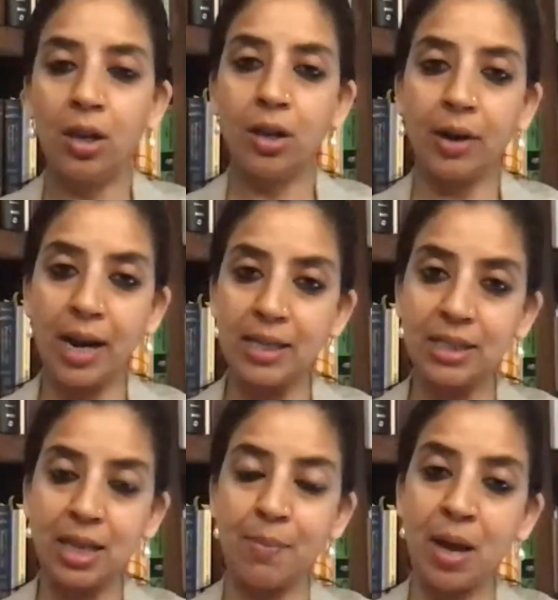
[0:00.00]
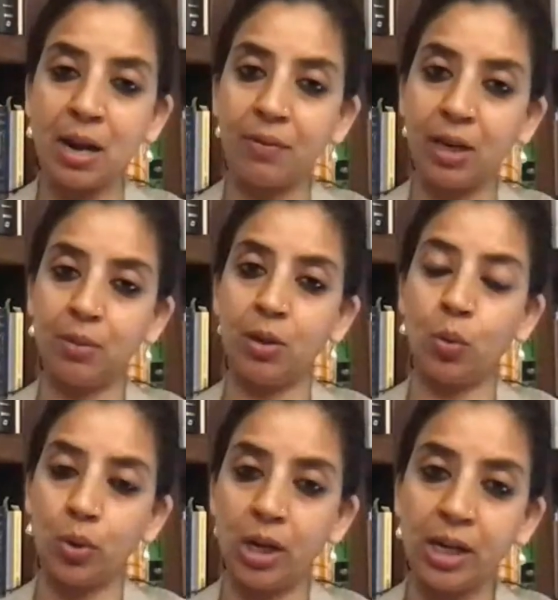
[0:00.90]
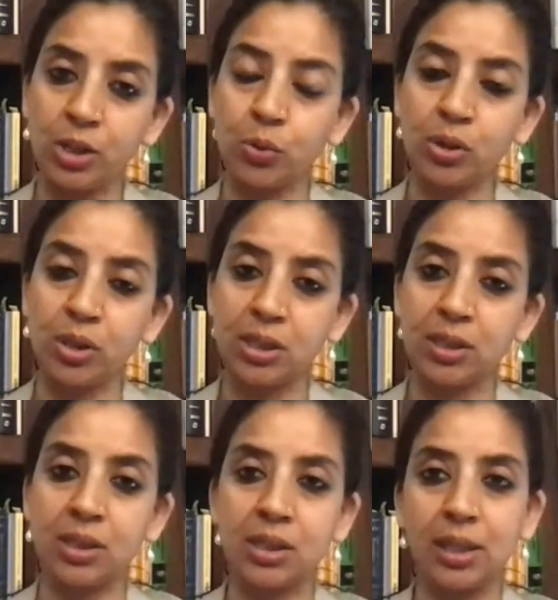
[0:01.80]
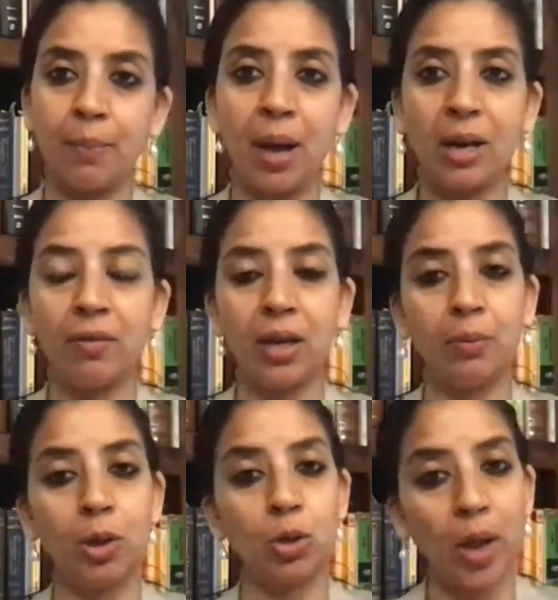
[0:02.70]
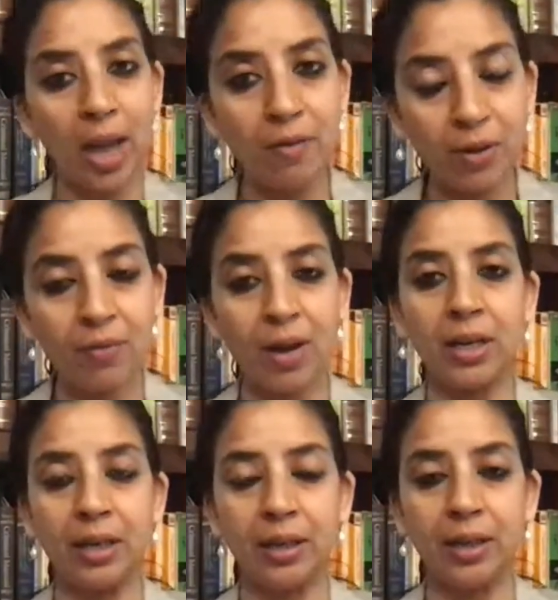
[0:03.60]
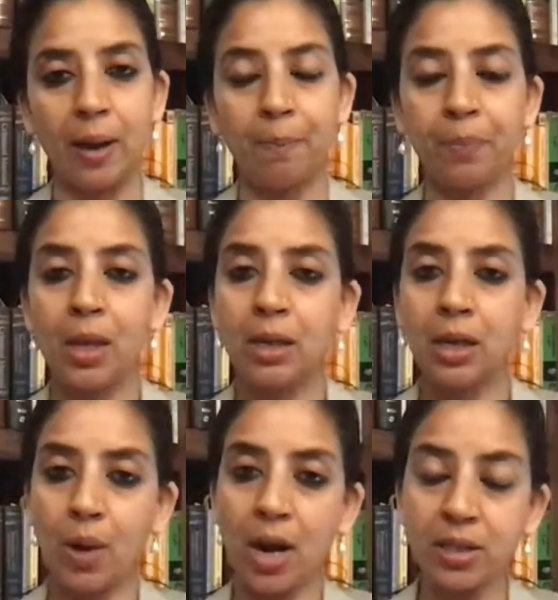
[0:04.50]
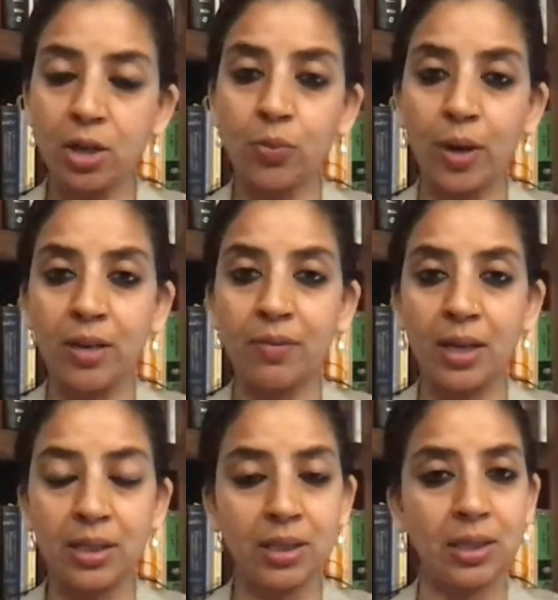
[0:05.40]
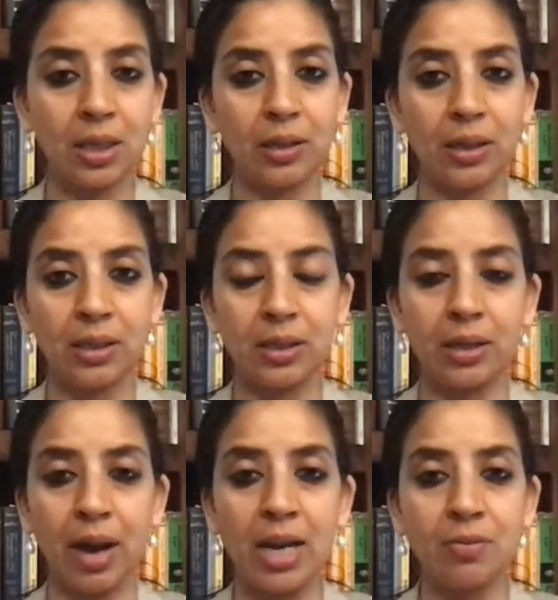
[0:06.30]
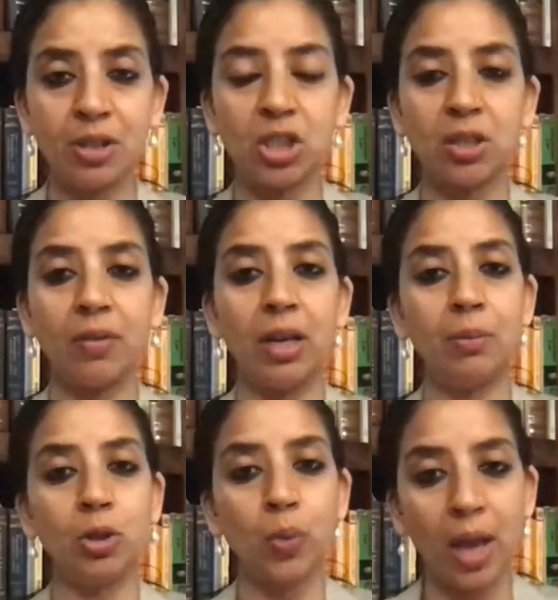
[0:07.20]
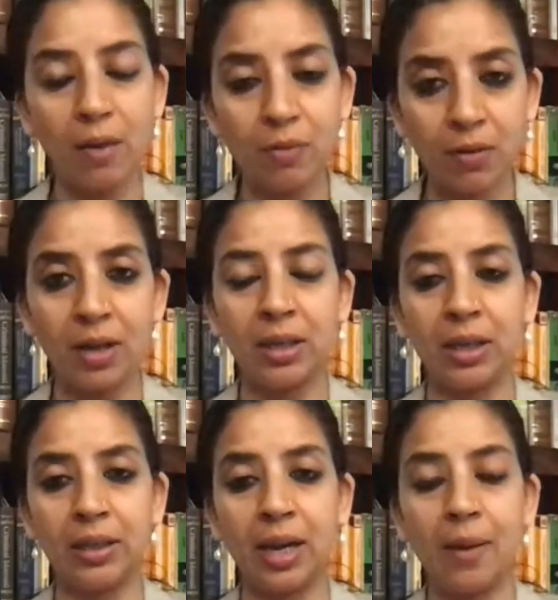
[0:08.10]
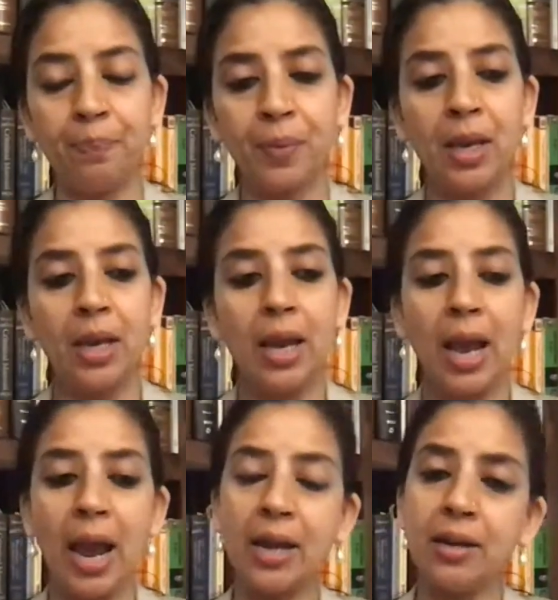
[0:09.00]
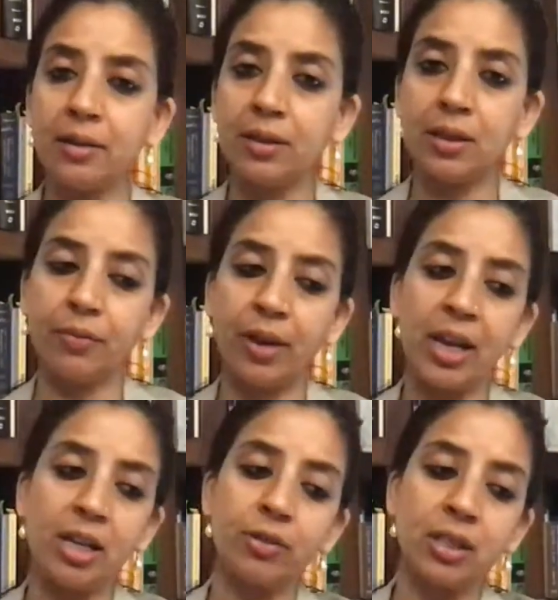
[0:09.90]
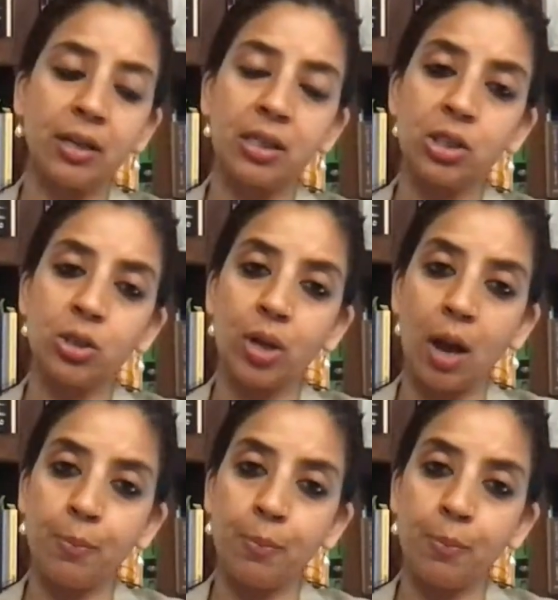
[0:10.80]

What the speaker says: rights. Some are available only to citizens, some are available to everyone in India. Now, Article 21 is the right which is available to everyone in India. And the way it was understood up